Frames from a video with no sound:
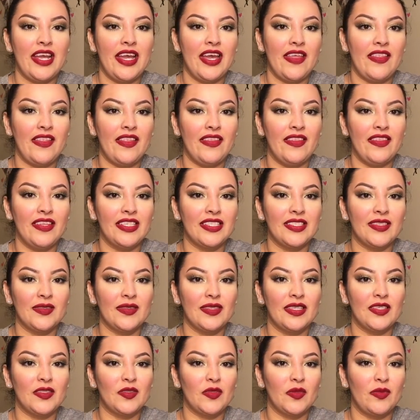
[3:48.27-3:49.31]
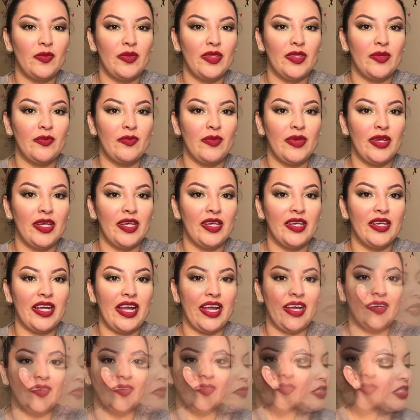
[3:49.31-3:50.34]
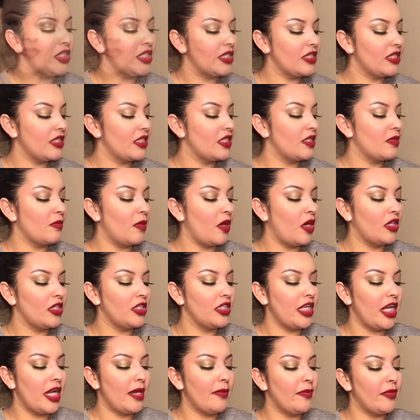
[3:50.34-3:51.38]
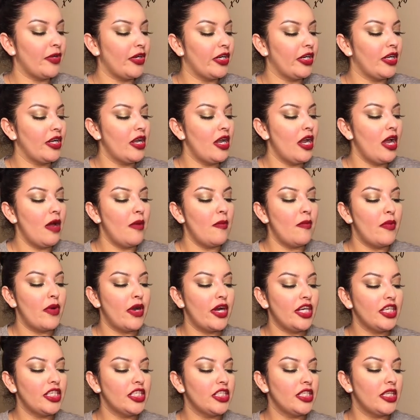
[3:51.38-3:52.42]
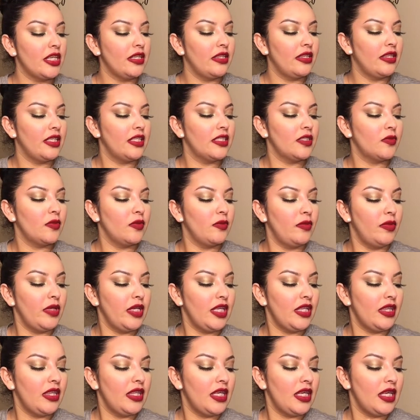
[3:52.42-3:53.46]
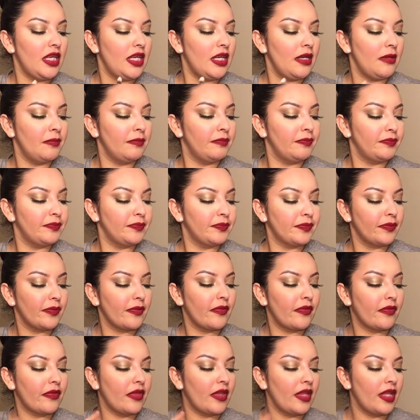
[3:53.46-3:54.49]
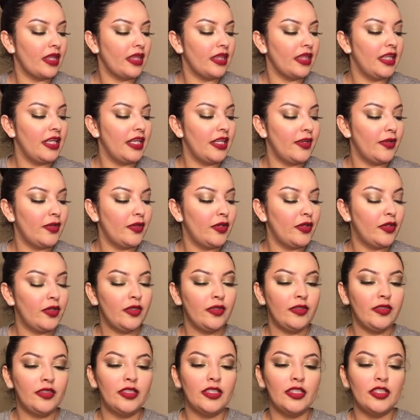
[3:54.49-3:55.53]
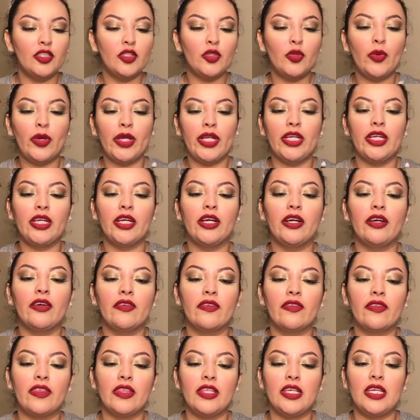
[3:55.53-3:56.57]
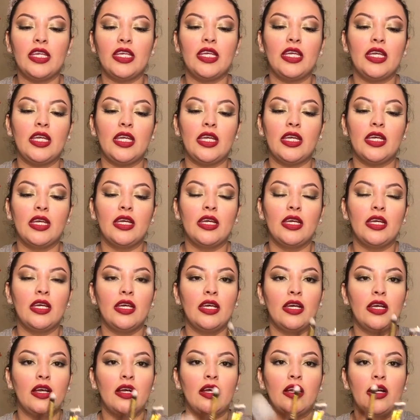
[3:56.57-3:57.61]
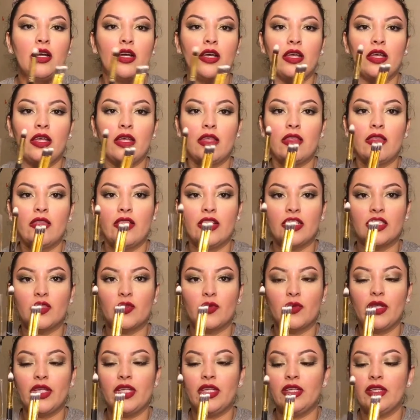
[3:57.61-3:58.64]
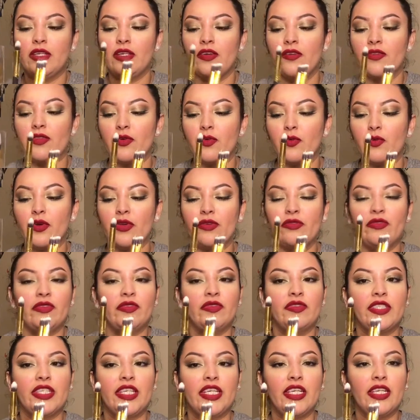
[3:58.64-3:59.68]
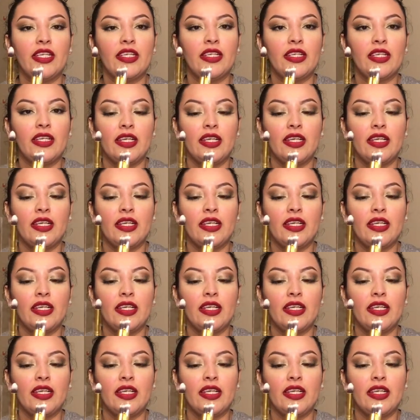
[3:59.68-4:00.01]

And then this, this would be the big which is the small tapered brush. And this would be the, like the little twin of the, this one, of the 115.